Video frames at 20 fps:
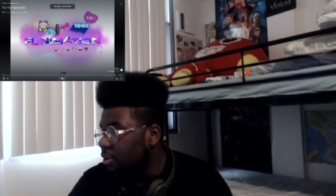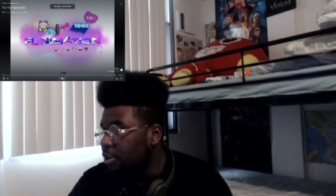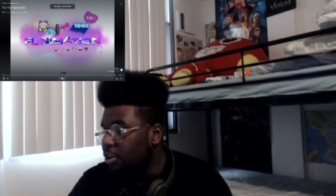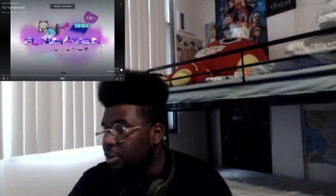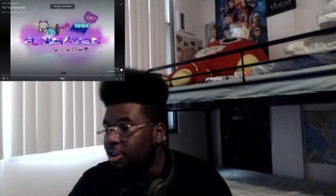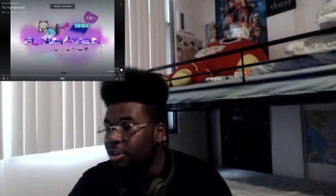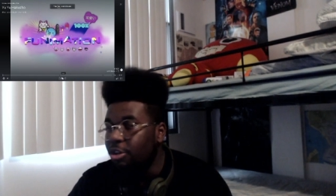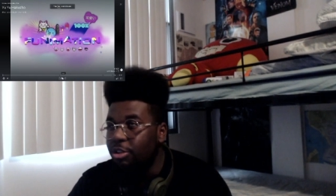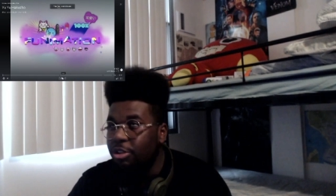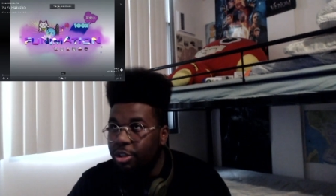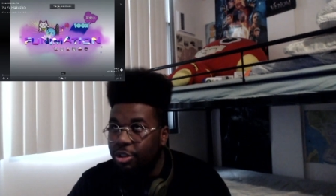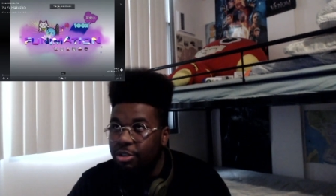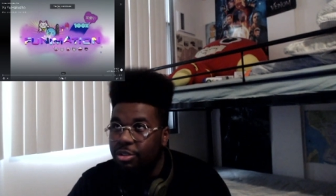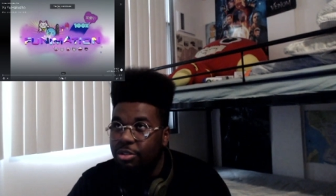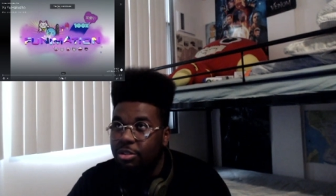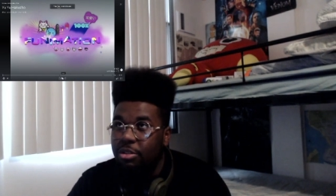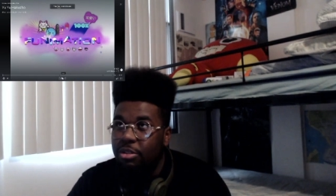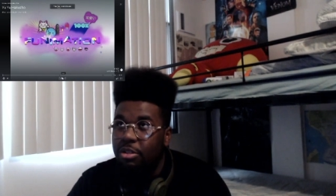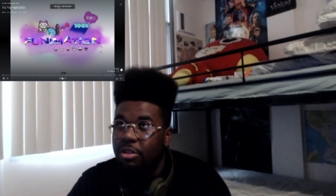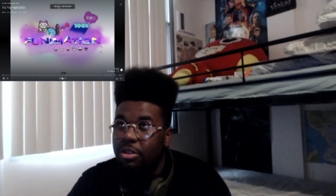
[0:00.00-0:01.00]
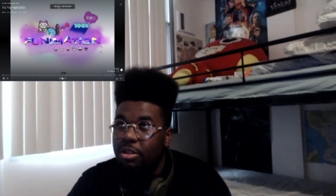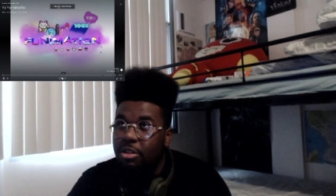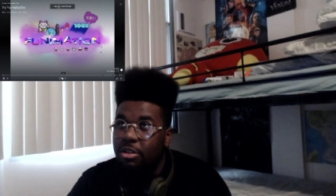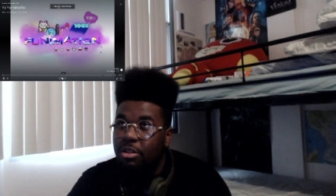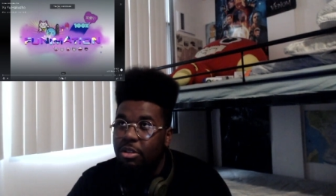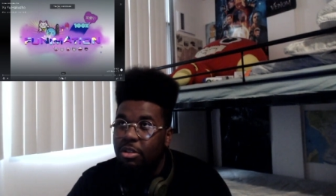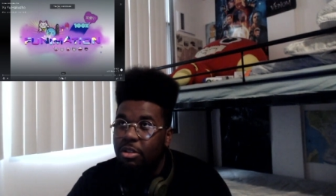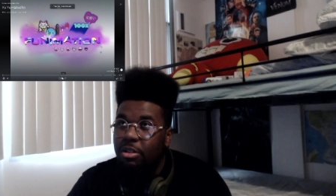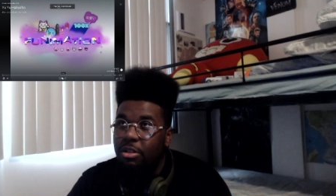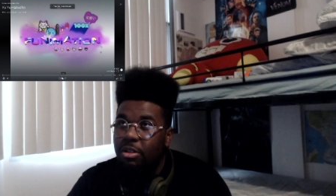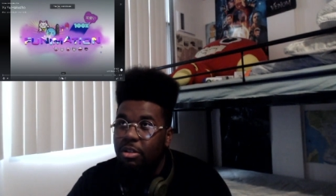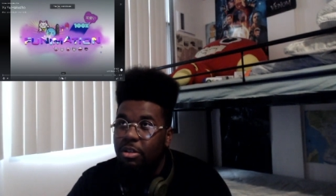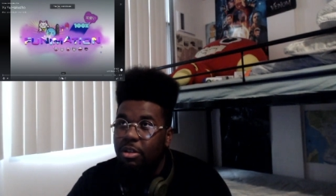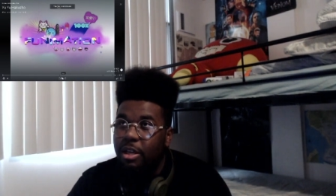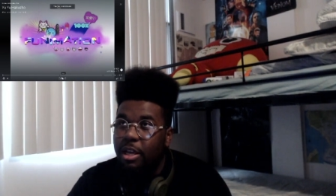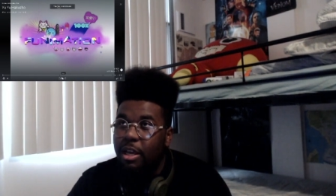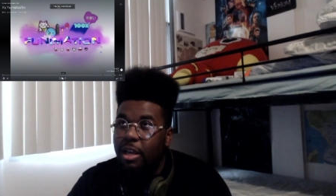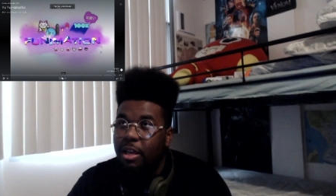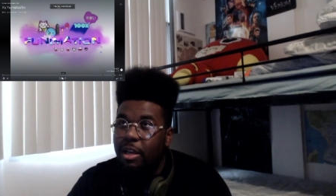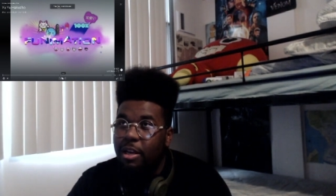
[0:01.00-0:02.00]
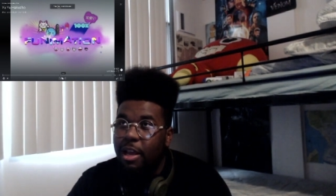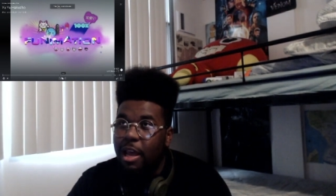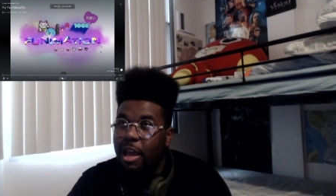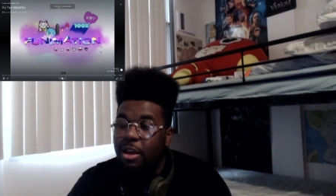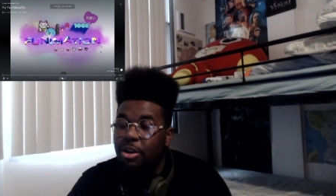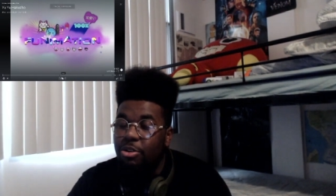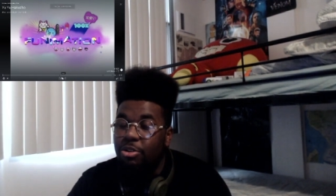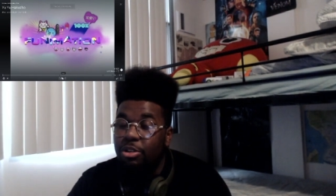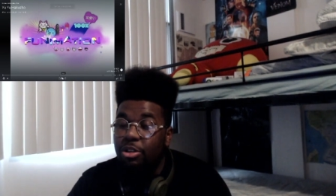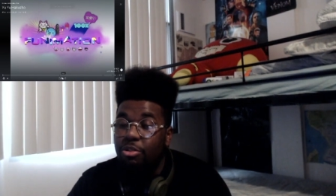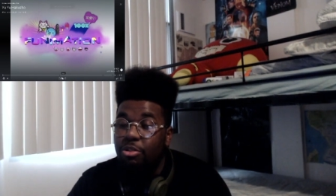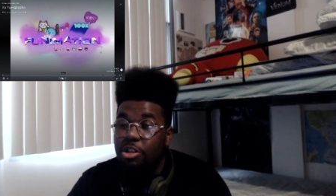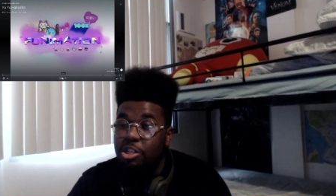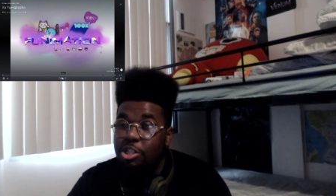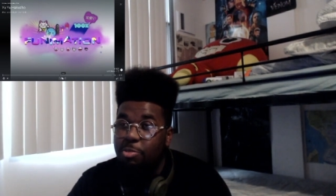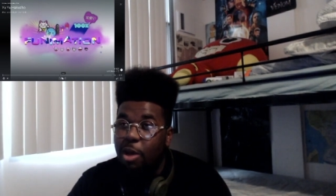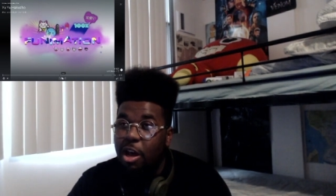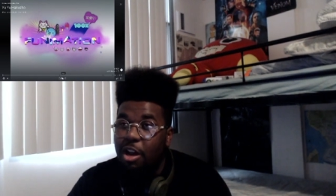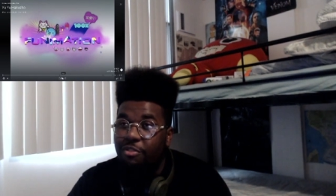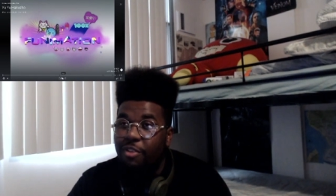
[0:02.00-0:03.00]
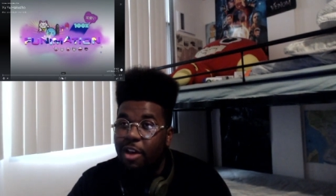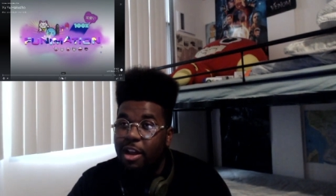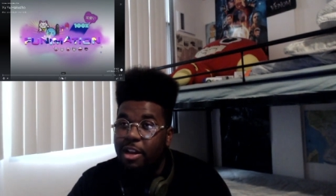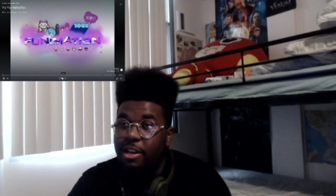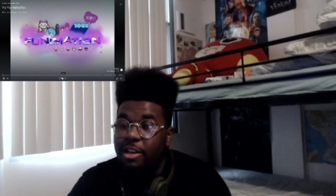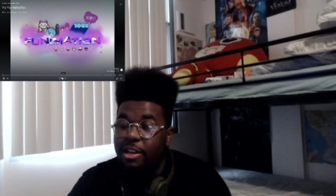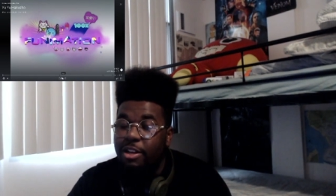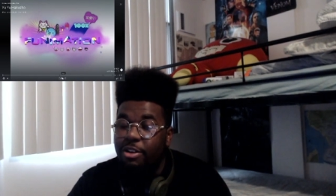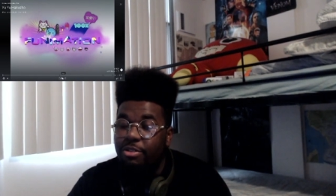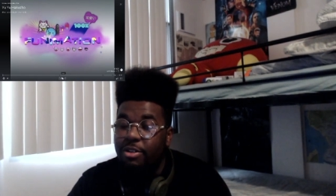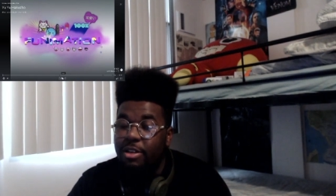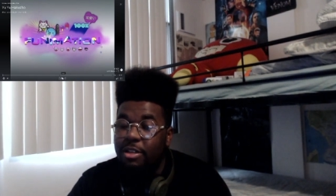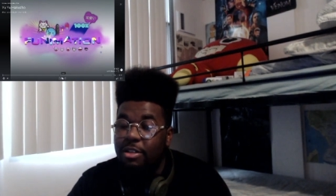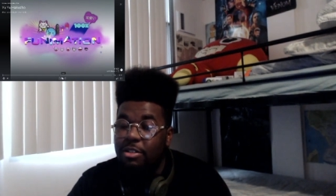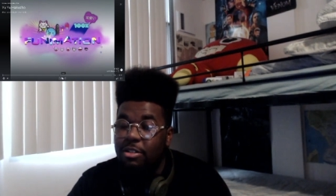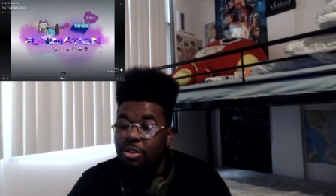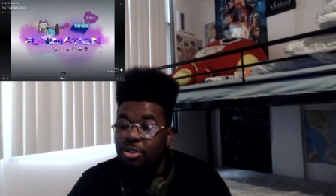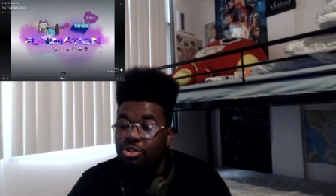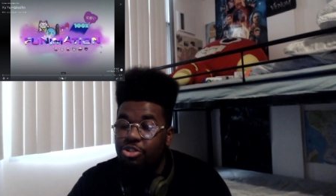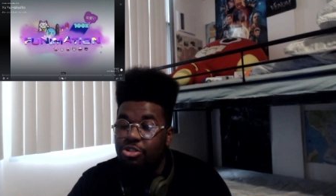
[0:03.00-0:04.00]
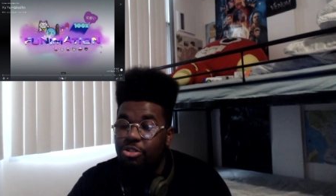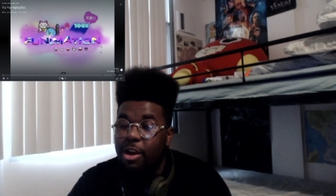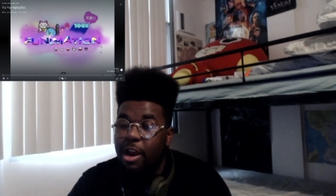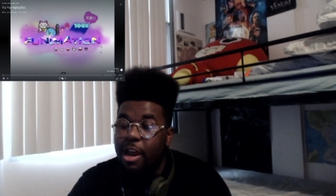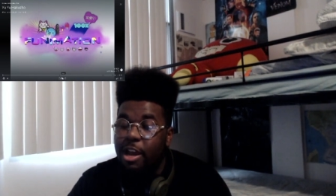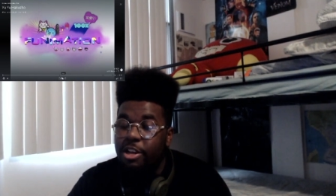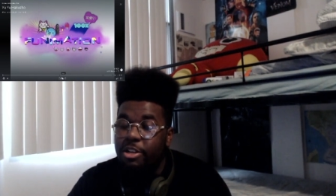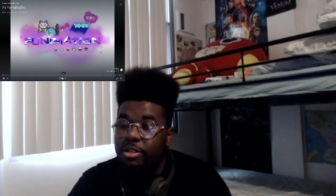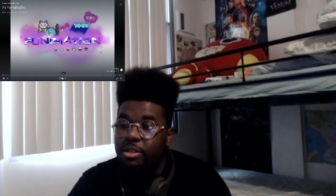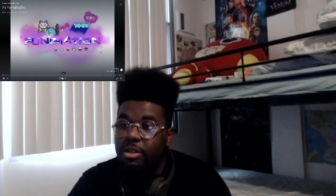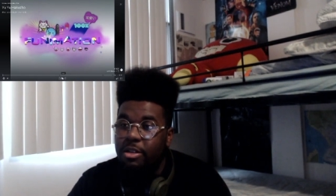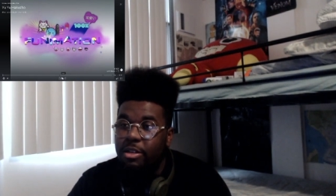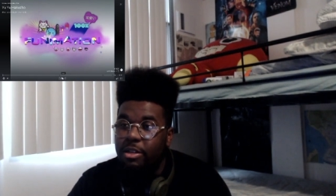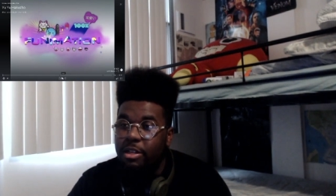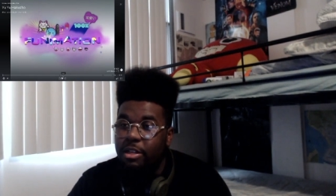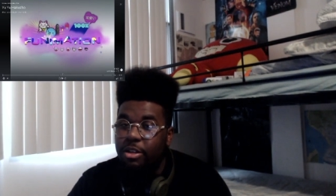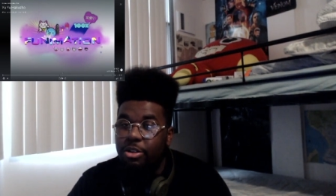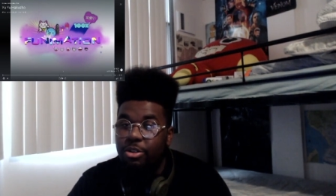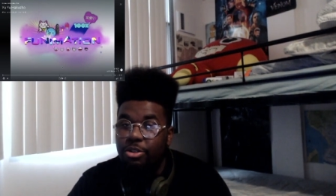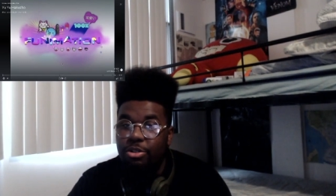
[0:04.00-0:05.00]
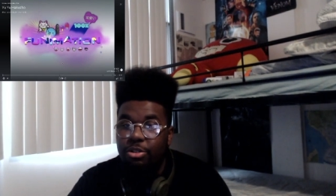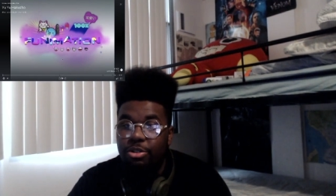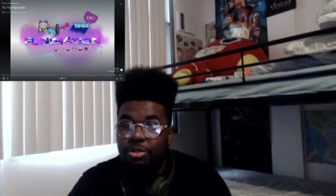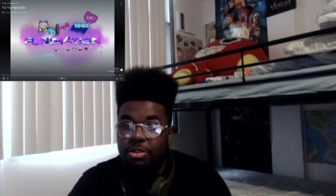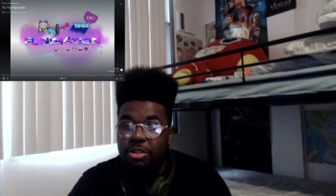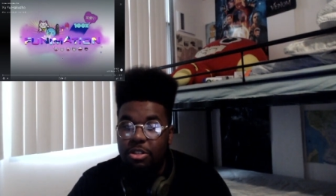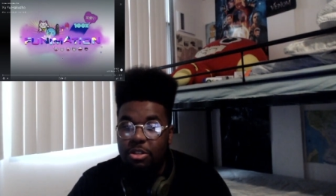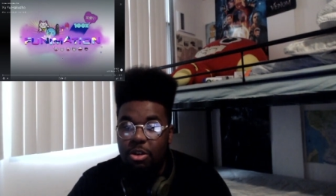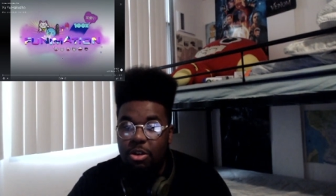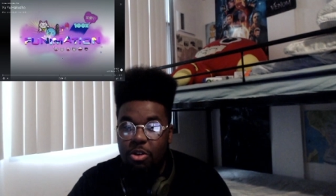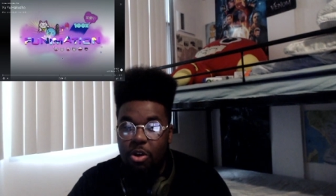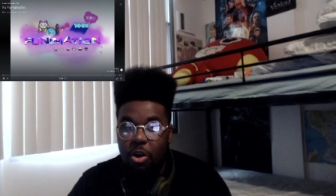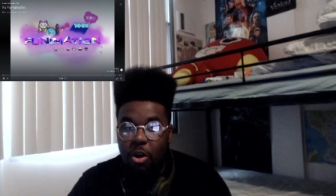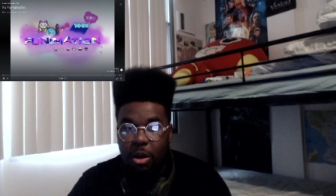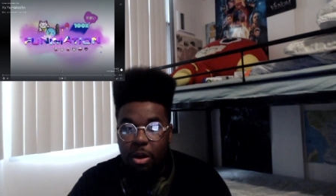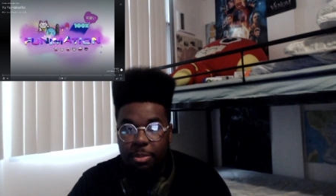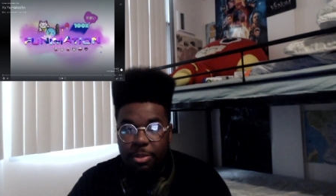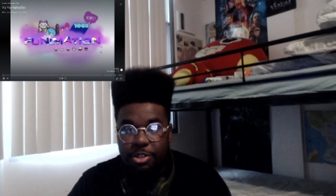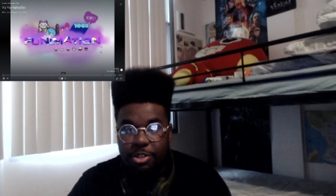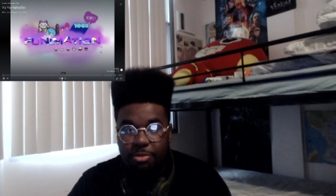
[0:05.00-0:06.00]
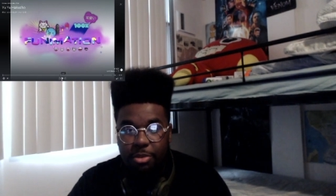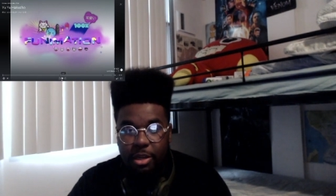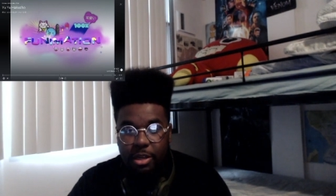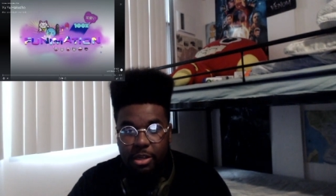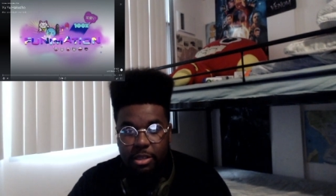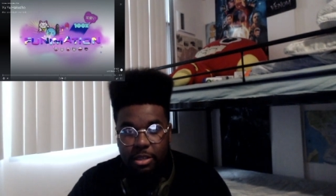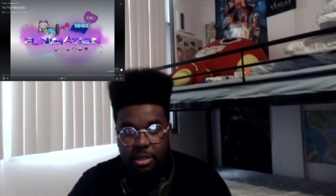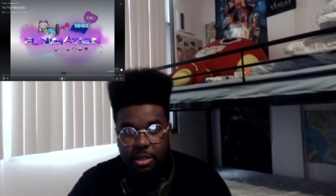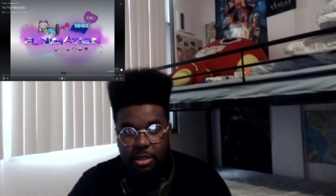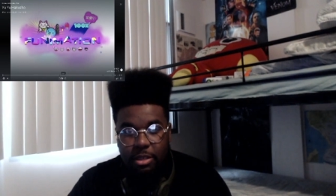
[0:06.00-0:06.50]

Hulu? That Hulu and Spotify deal is so trash. Nigga, Hulu is so garbage, bruh.